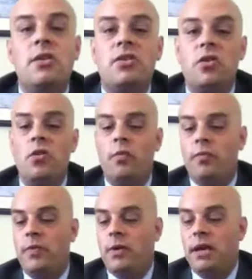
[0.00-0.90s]
So
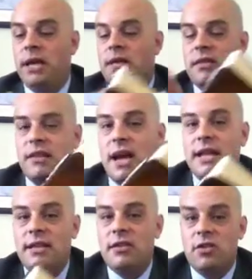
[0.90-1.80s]

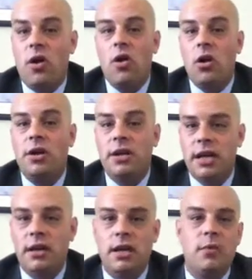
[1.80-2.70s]
inside this ark,
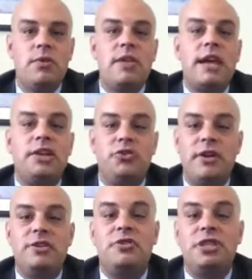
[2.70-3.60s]
it was like a
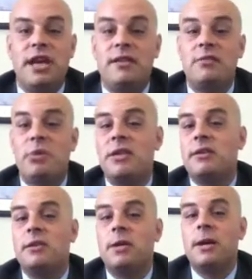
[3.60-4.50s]
treasure chest,
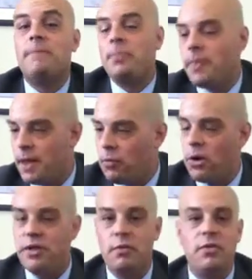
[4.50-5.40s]
basically,
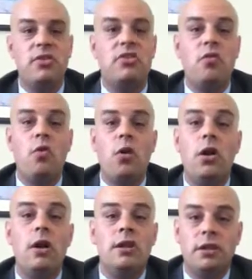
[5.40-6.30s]
where they would
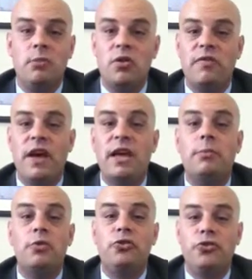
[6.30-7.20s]
store the most
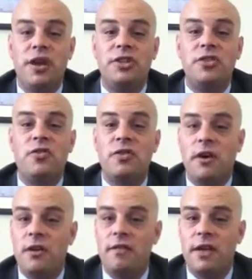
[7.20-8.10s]
valuable treasures
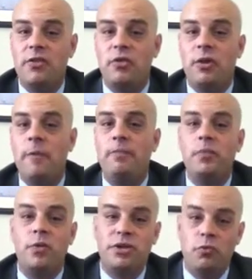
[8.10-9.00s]
of Israel,
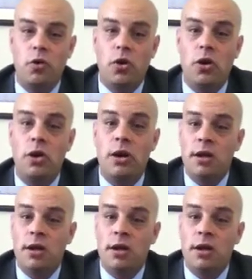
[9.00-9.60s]
which were,